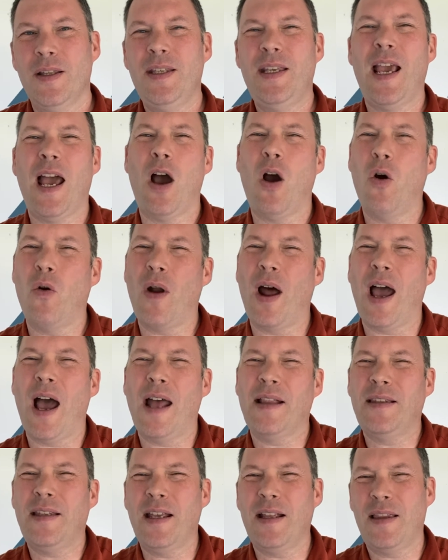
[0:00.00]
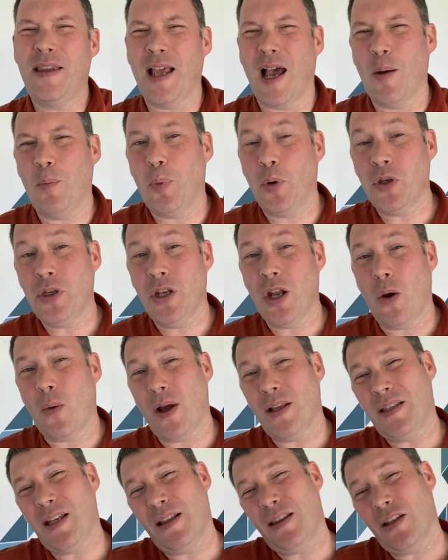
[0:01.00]
Yeah, all right, I did that, but you
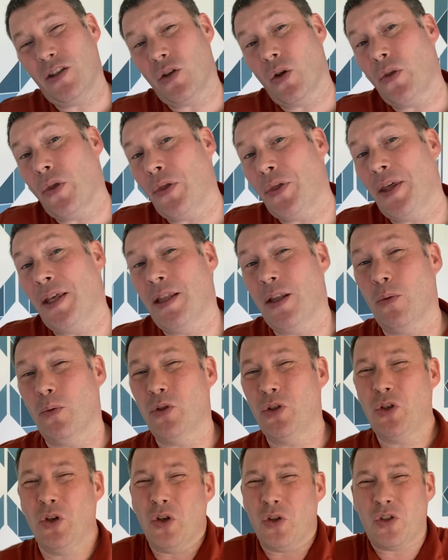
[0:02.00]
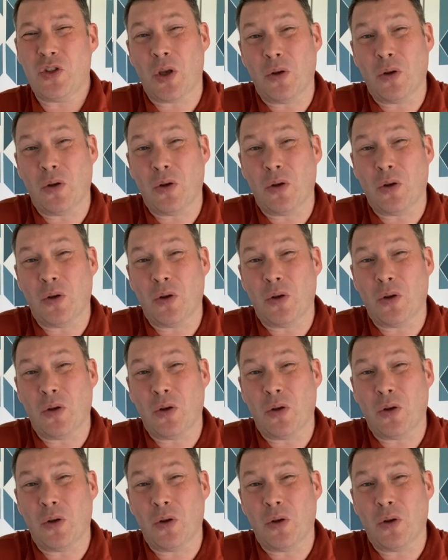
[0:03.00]
know, I did this other thing that was good,